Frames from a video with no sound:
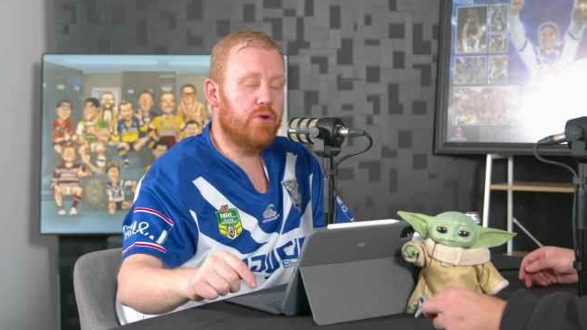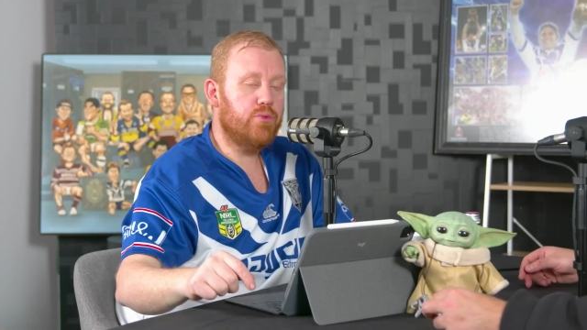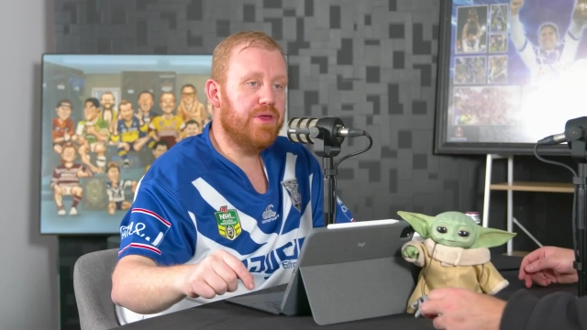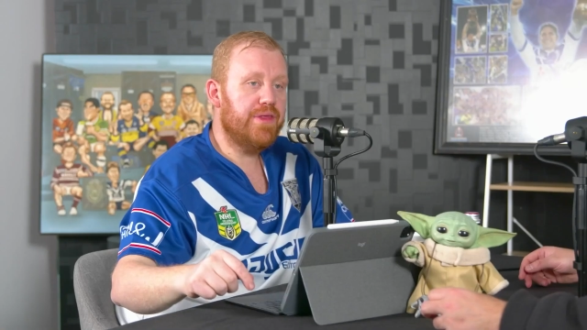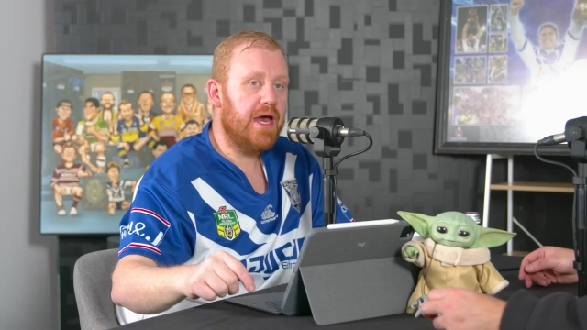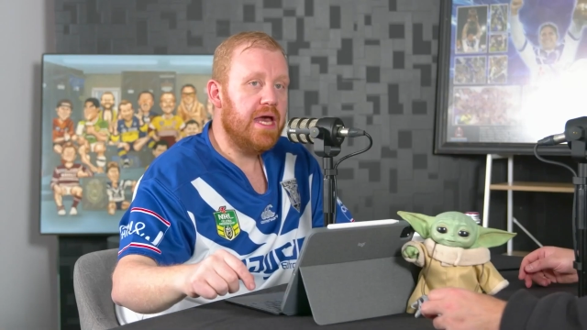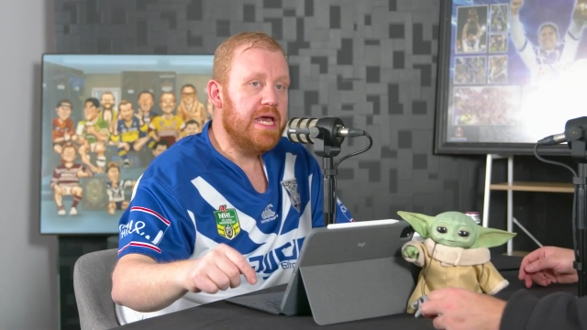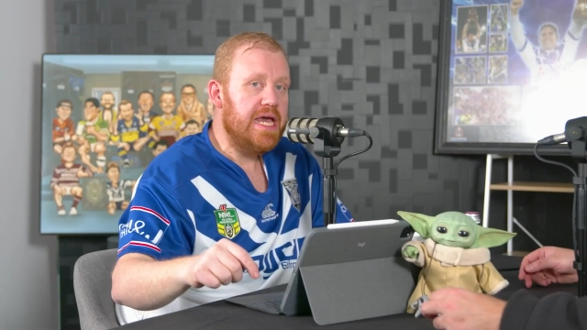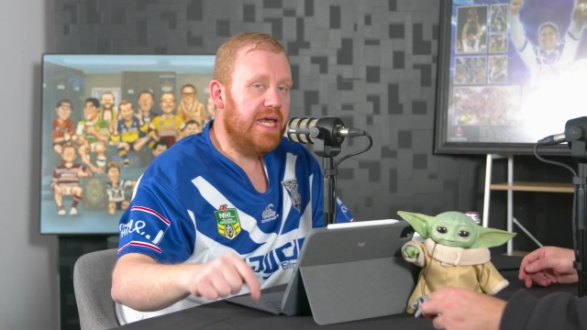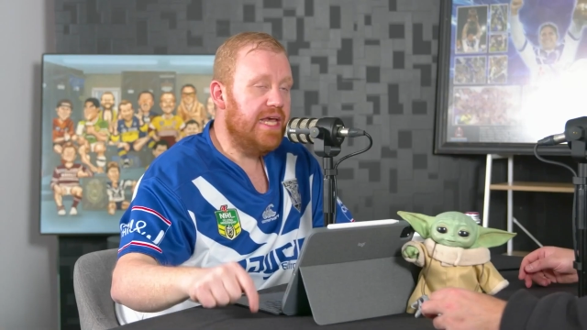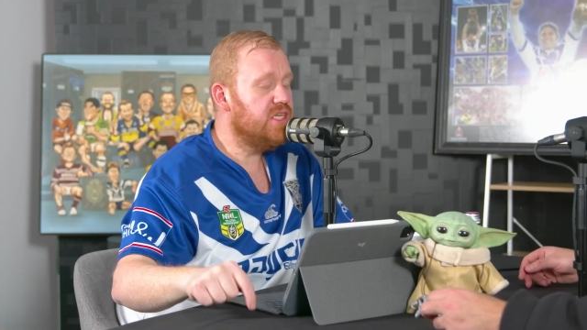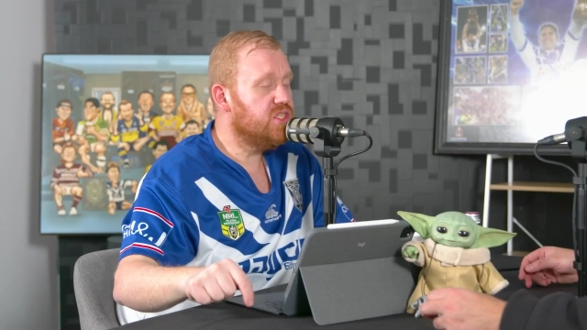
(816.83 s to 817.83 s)
whether
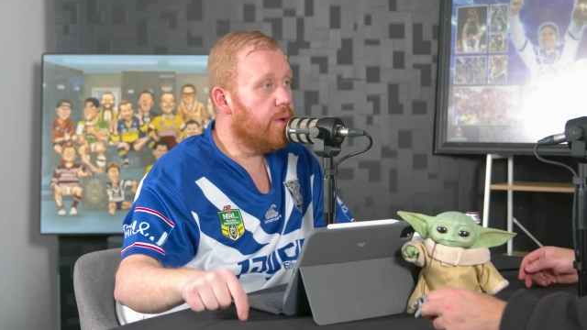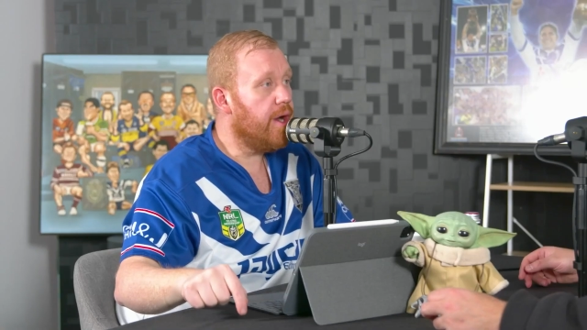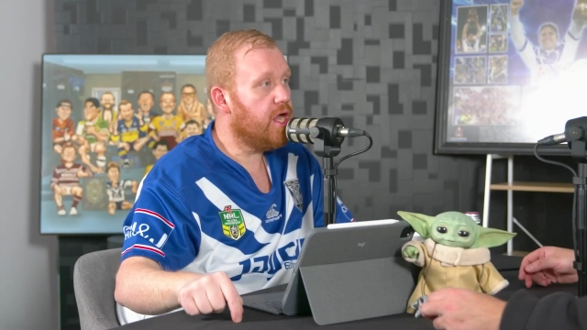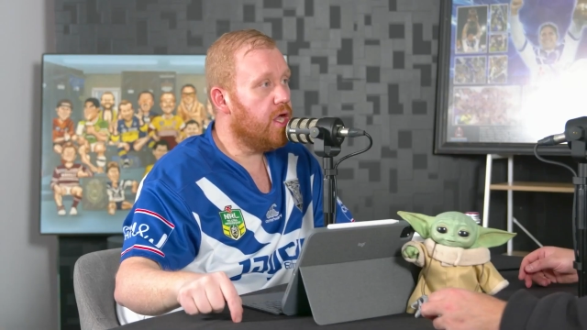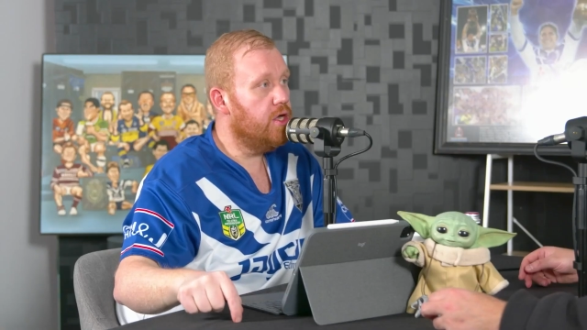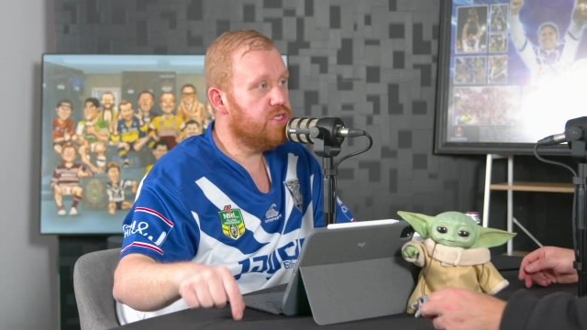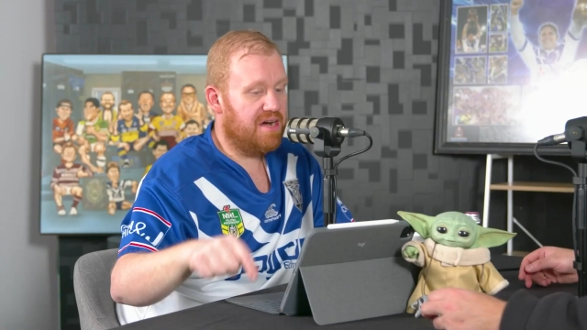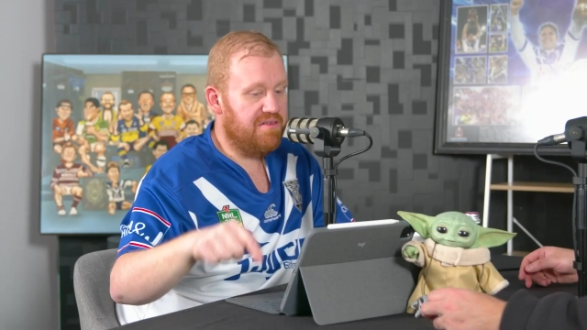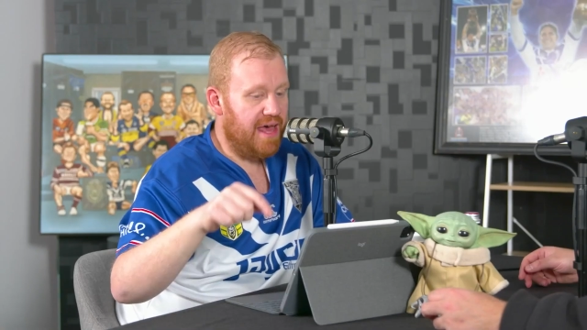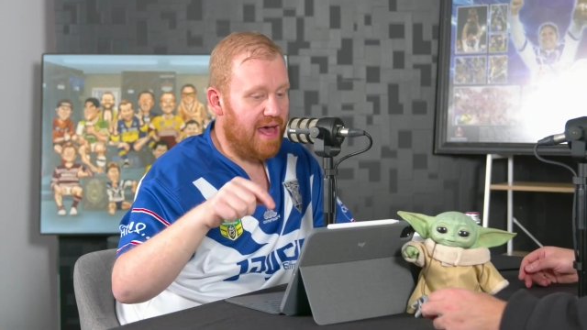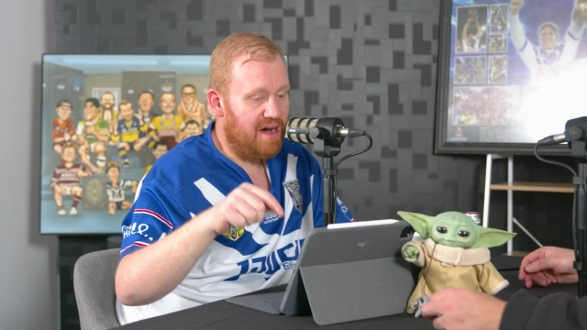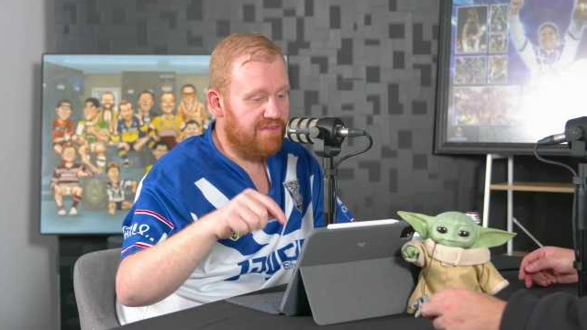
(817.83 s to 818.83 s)
he is the right coach
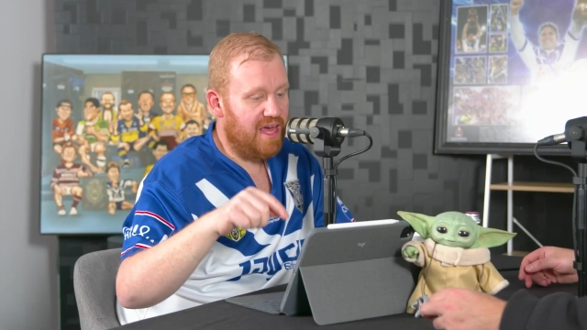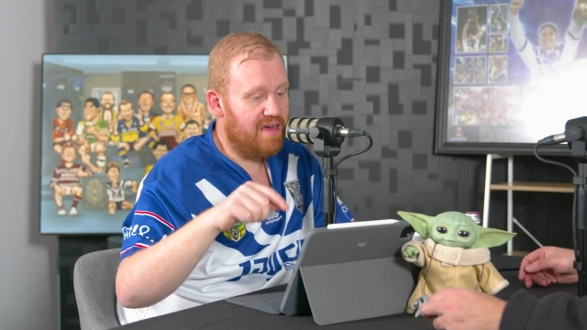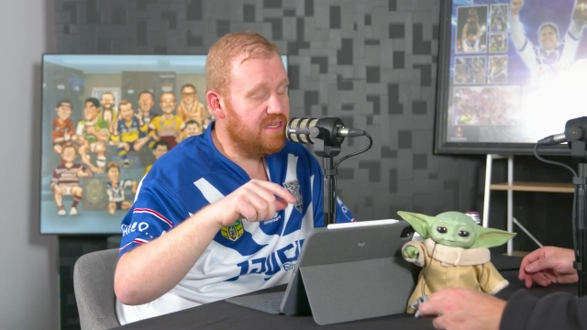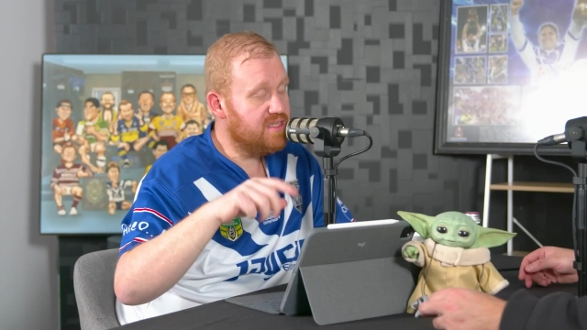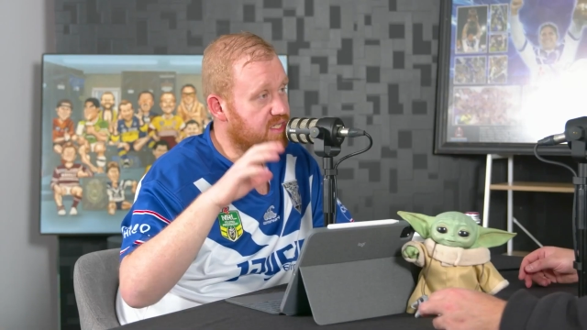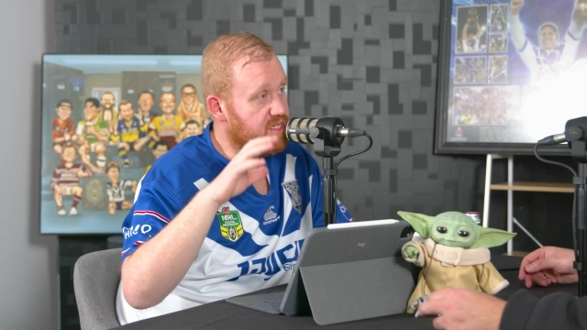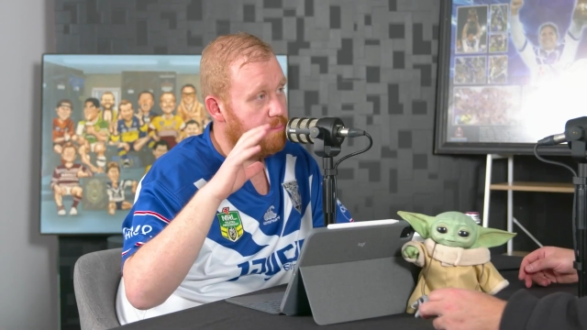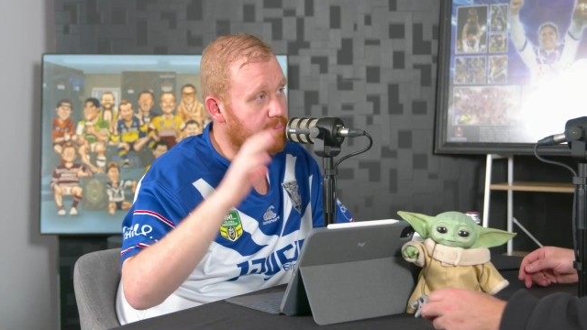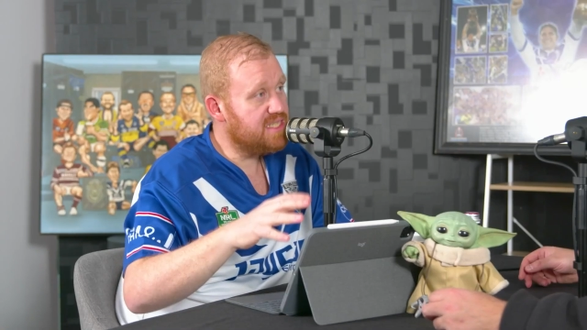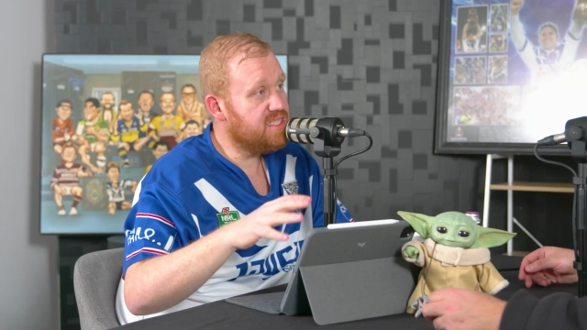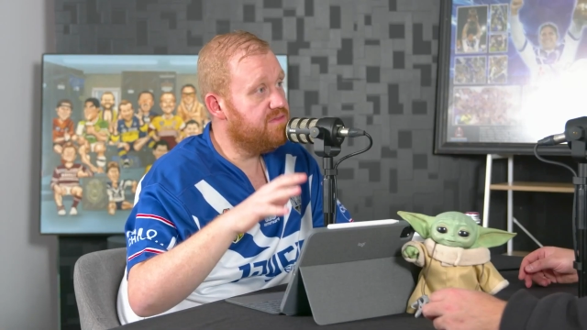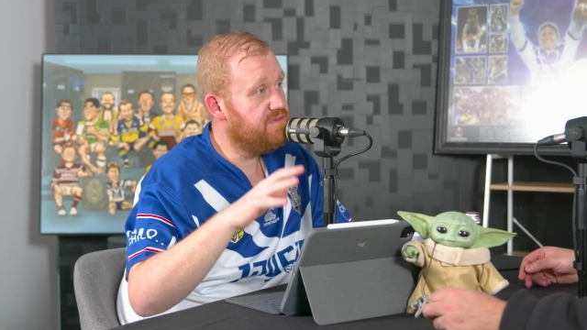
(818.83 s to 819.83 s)
after having such a
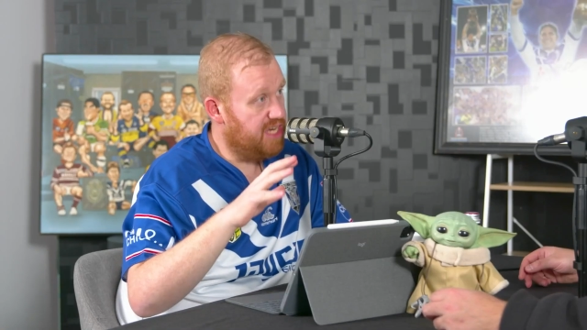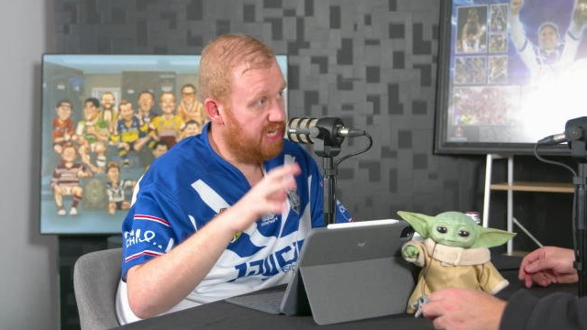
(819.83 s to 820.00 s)
massive